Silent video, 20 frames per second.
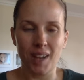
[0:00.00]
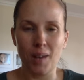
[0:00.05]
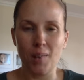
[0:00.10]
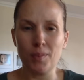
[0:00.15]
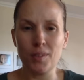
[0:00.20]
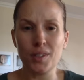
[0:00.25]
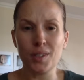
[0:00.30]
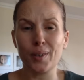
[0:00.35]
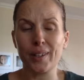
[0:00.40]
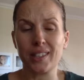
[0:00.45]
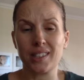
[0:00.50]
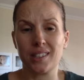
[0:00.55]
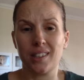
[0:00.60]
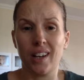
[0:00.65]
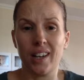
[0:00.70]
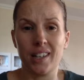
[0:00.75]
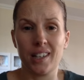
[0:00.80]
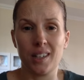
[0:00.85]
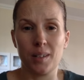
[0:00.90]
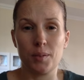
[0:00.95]
I'm so
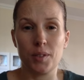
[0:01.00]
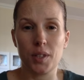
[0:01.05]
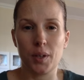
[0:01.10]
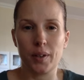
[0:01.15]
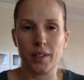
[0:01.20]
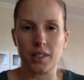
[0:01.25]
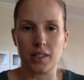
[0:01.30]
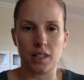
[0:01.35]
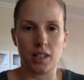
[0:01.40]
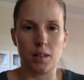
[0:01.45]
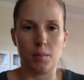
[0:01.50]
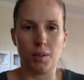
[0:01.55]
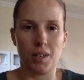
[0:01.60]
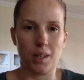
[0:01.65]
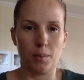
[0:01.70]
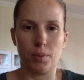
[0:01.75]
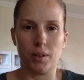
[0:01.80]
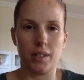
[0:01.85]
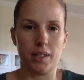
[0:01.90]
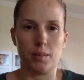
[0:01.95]
excited. I'm so excited by
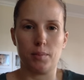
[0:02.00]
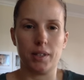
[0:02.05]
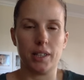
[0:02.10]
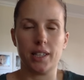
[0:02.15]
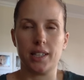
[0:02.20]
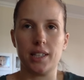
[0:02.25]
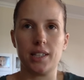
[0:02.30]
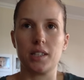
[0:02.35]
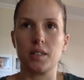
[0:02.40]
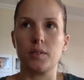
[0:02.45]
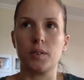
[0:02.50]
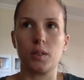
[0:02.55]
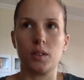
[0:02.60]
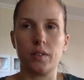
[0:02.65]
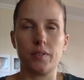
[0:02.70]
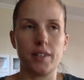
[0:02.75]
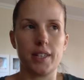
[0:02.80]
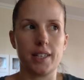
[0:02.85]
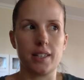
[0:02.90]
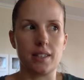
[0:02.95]
the possibilities of all
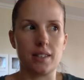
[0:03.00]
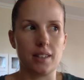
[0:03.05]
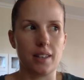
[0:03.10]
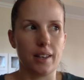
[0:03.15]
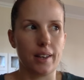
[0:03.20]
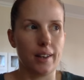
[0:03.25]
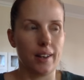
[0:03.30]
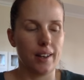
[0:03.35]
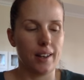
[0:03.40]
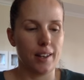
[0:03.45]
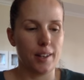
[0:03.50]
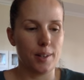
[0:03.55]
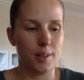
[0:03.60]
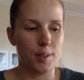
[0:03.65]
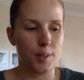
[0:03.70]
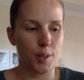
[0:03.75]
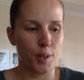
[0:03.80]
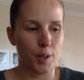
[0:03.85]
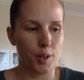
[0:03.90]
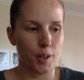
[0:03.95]
of this.
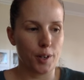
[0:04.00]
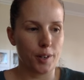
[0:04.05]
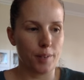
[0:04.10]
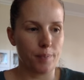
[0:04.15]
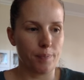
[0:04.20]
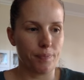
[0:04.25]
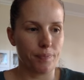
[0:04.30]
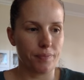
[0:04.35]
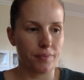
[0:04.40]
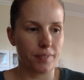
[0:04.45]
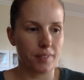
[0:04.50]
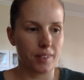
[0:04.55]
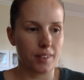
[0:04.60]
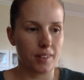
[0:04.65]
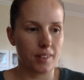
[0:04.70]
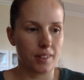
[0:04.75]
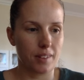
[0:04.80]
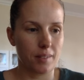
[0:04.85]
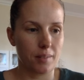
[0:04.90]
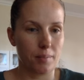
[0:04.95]
So
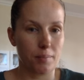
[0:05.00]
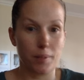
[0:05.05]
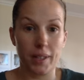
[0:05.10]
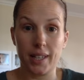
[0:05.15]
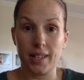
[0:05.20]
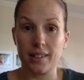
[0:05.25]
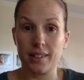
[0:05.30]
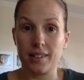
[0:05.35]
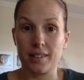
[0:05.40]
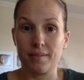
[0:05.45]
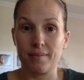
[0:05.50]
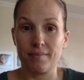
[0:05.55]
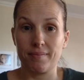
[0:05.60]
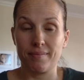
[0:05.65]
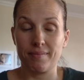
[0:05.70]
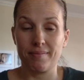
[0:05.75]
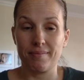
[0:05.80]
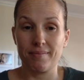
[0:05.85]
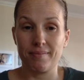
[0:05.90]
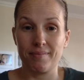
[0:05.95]
please
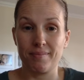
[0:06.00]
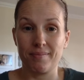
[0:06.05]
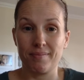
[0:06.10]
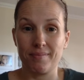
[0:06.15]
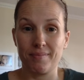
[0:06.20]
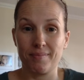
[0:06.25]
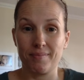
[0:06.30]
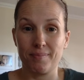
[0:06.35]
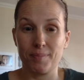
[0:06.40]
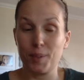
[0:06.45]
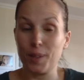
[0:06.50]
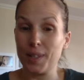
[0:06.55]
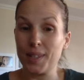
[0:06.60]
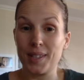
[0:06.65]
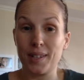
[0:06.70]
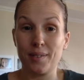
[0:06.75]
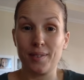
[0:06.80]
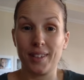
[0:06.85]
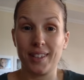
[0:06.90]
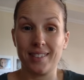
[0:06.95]
book
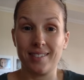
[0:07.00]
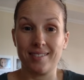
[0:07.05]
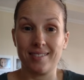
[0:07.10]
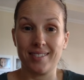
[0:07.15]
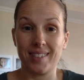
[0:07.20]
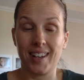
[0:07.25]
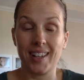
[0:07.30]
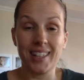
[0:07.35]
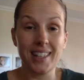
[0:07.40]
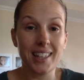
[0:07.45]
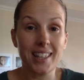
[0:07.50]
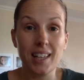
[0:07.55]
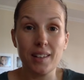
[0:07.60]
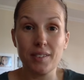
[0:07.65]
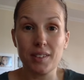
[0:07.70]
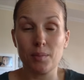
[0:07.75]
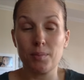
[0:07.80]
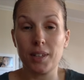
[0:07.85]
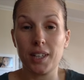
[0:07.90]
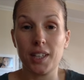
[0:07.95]
yourself in. I'd
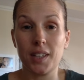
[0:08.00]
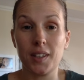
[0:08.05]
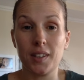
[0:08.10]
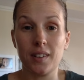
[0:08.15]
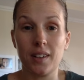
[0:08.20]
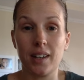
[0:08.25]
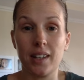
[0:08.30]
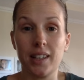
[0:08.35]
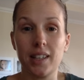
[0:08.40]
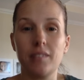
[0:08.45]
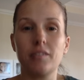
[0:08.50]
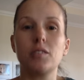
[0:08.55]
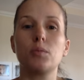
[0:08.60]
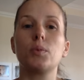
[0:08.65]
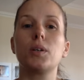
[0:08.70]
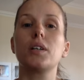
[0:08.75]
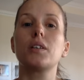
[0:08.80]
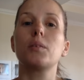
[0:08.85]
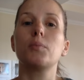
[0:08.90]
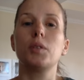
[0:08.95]
love to meet you. I'd love to
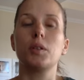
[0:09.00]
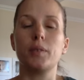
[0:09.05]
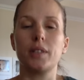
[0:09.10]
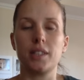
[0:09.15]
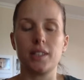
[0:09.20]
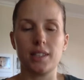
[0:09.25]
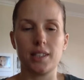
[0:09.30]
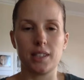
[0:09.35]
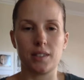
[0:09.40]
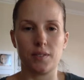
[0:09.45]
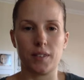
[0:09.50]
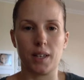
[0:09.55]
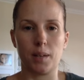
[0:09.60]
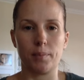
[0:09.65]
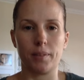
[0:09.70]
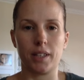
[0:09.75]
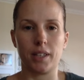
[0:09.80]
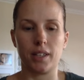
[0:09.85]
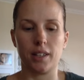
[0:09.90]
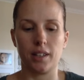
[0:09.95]
welcome you into this
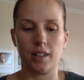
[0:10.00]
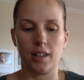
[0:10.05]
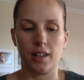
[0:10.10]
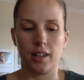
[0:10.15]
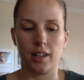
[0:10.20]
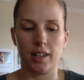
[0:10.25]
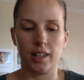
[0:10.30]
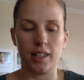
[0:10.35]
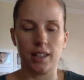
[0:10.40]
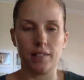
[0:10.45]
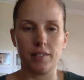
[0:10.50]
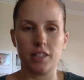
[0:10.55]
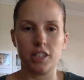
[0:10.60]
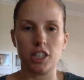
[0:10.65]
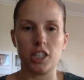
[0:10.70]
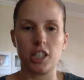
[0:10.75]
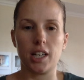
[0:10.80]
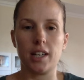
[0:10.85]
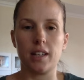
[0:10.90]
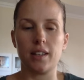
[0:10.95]
family. I'd love to
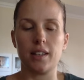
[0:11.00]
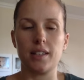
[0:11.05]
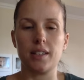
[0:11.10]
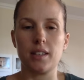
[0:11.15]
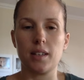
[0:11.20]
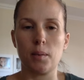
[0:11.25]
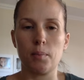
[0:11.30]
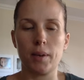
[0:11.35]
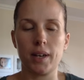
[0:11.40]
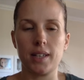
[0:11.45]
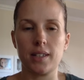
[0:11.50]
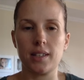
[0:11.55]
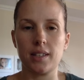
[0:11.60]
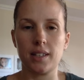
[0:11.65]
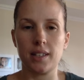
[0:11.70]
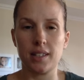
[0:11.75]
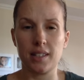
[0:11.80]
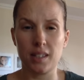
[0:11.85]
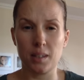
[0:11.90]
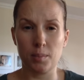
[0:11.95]
share these
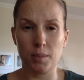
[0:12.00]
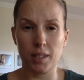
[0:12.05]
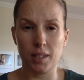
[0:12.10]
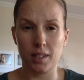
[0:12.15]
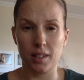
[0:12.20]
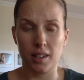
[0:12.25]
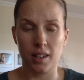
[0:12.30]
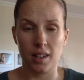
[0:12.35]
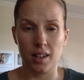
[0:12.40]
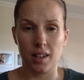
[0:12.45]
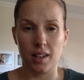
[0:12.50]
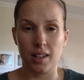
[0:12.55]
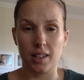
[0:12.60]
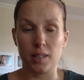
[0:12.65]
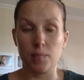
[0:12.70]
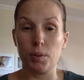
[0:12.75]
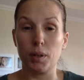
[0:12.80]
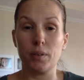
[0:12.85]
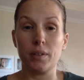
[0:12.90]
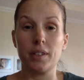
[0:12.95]
amazing, intimate
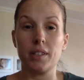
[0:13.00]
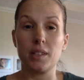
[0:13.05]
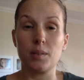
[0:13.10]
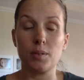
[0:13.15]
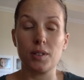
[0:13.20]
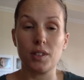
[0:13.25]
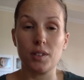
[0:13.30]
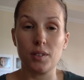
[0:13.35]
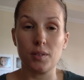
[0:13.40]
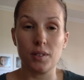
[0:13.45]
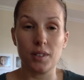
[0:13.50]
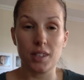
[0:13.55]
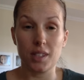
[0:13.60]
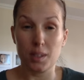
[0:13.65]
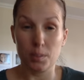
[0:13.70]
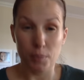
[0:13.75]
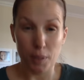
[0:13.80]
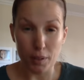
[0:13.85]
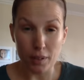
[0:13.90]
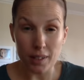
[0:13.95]
experience with,
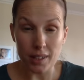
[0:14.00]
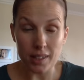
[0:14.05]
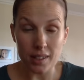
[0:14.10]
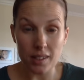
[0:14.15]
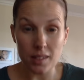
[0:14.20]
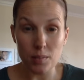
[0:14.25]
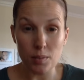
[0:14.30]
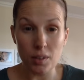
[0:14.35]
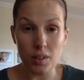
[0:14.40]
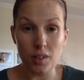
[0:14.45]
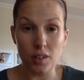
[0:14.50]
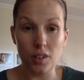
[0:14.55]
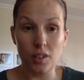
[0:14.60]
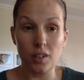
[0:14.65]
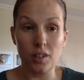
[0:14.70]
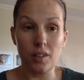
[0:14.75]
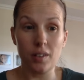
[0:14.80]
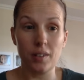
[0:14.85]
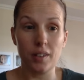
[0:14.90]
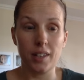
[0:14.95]
experiences with
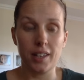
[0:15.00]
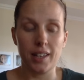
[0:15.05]
you.